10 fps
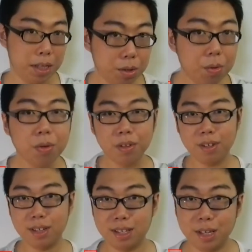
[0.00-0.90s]
B2,
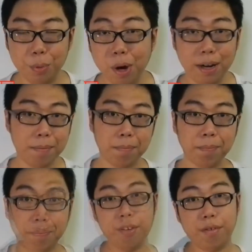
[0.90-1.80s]
C1.
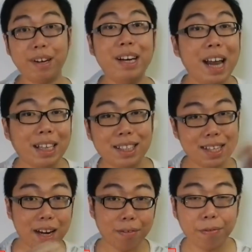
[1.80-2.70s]
For the next
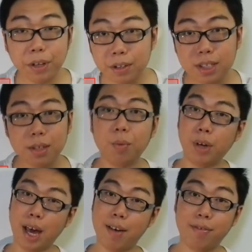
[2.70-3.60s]
set of fields,
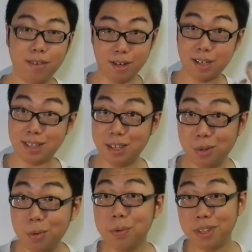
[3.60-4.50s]
we have
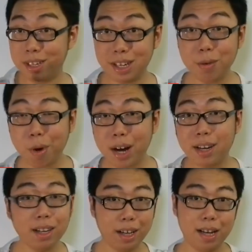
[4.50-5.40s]
C2,
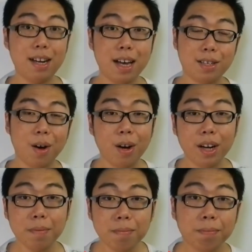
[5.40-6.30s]
D1 in nice
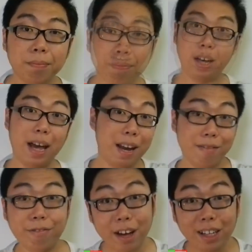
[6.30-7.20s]
order, and
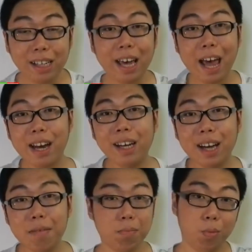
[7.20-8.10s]
then finally
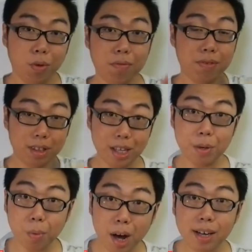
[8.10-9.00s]
ending up with
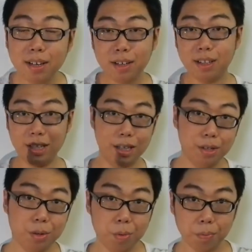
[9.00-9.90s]
D1,
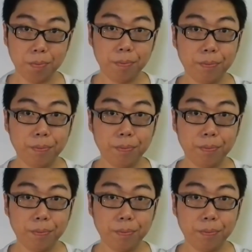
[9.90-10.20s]
D2.